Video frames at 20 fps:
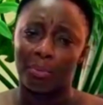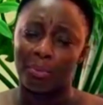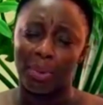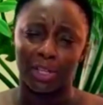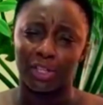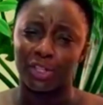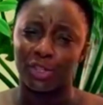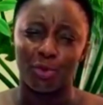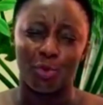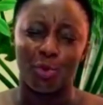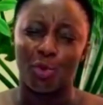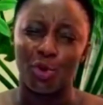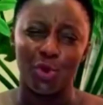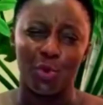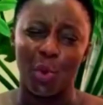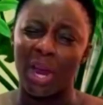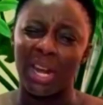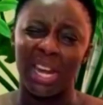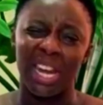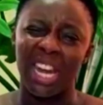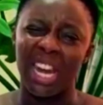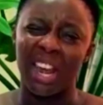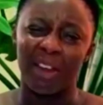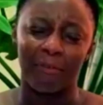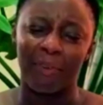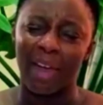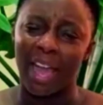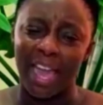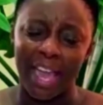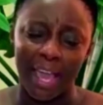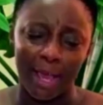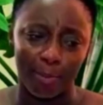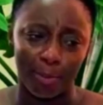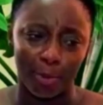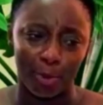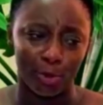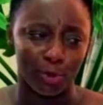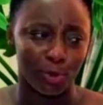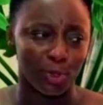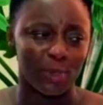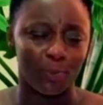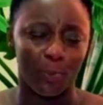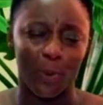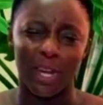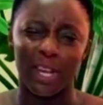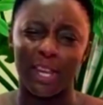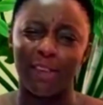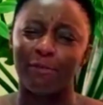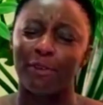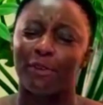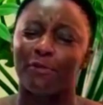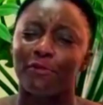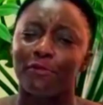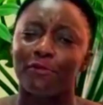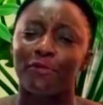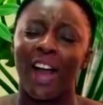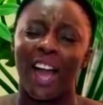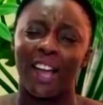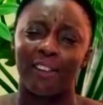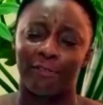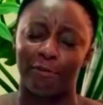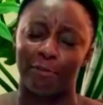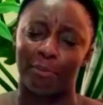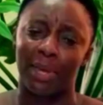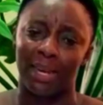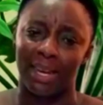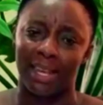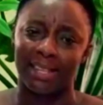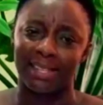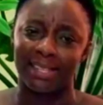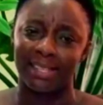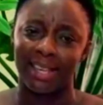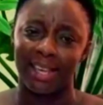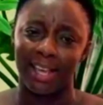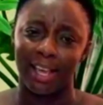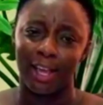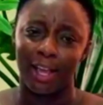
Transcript: But you were never able to spend even 5 minutes